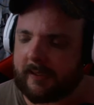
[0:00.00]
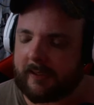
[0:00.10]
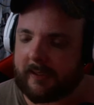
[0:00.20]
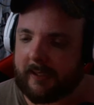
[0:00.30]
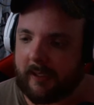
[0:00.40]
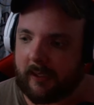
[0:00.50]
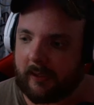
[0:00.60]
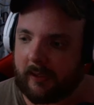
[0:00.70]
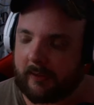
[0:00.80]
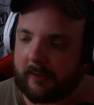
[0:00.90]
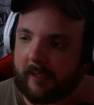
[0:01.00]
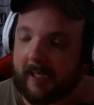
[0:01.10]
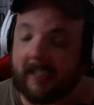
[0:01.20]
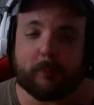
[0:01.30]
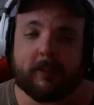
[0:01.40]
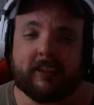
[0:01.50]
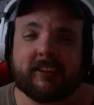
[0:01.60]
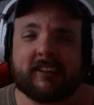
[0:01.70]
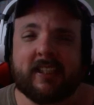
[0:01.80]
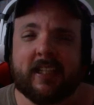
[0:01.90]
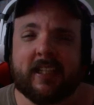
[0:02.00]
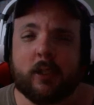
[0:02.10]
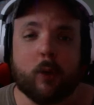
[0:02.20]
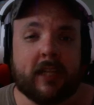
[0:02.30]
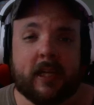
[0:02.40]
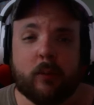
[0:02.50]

the uh, HP said that okay,